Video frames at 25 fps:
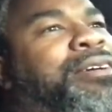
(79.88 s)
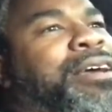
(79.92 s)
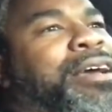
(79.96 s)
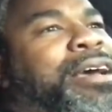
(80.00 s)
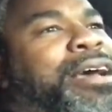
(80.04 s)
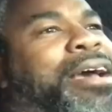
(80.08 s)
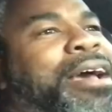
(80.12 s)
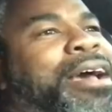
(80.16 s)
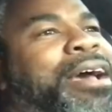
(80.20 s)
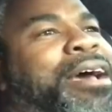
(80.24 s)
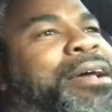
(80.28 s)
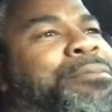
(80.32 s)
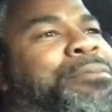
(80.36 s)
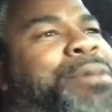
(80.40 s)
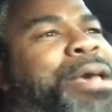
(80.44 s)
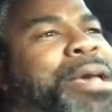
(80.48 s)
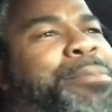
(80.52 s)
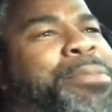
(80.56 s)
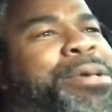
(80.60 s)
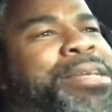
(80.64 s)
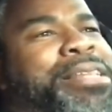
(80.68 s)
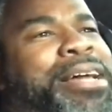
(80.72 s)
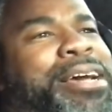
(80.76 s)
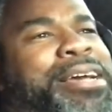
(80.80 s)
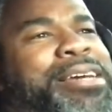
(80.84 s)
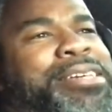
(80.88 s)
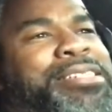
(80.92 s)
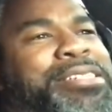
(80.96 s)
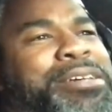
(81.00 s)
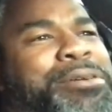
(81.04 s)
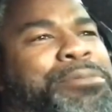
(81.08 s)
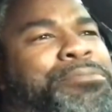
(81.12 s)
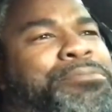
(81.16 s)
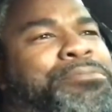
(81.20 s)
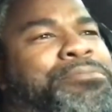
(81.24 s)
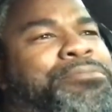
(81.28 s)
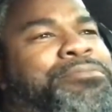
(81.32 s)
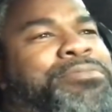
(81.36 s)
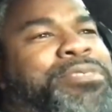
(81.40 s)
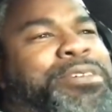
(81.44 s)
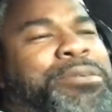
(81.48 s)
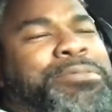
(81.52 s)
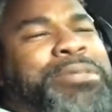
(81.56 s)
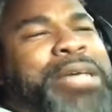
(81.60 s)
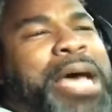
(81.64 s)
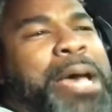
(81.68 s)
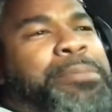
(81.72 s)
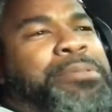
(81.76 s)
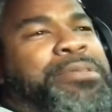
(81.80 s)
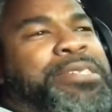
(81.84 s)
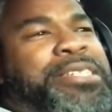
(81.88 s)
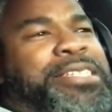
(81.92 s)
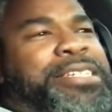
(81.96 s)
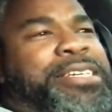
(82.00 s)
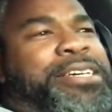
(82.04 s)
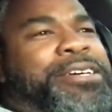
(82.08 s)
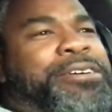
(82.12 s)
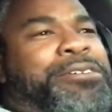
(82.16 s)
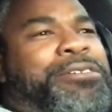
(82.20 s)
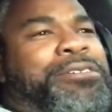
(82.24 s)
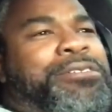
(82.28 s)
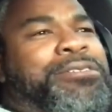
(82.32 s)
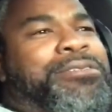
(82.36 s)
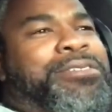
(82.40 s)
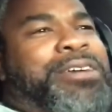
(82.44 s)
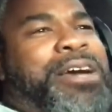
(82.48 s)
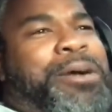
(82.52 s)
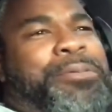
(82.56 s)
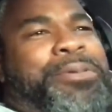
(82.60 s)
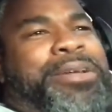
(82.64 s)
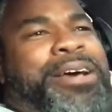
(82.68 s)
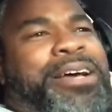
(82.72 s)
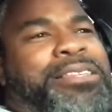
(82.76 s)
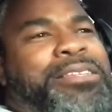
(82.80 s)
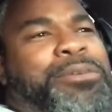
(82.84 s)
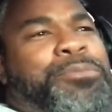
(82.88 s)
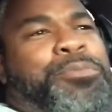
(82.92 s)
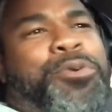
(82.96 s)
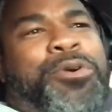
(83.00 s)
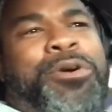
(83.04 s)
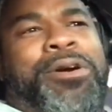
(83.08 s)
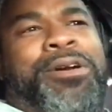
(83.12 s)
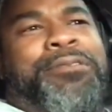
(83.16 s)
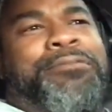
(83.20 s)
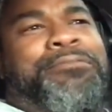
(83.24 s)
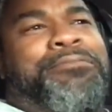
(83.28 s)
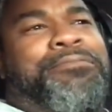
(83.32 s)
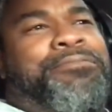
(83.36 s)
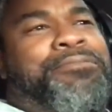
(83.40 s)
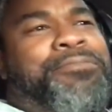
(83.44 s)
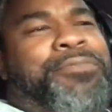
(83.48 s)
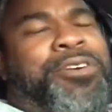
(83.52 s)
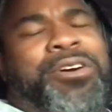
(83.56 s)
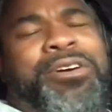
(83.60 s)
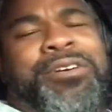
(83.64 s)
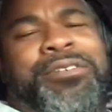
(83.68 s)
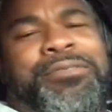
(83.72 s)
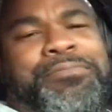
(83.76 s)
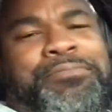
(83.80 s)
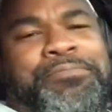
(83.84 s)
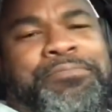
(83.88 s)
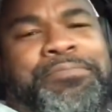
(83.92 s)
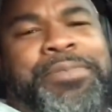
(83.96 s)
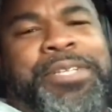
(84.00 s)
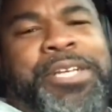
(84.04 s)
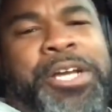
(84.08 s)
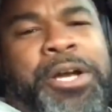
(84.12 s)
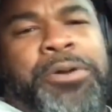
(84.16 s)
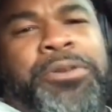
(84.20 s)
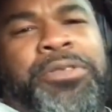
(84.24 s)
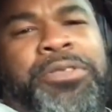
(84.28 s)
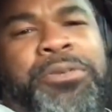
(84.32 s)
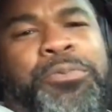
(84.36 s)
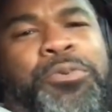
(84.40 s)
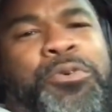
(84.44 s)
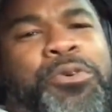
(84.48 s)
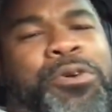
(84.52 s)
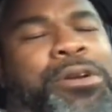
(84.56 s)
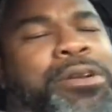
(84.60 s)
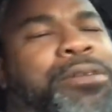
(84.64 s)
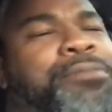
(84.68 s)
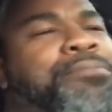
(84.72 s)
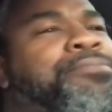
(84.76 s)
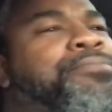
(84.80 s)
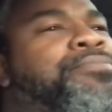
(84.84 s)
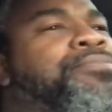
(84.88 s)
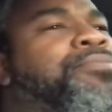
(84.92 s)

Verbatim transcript: and maybe like some some type of steel coming out the port or near the port.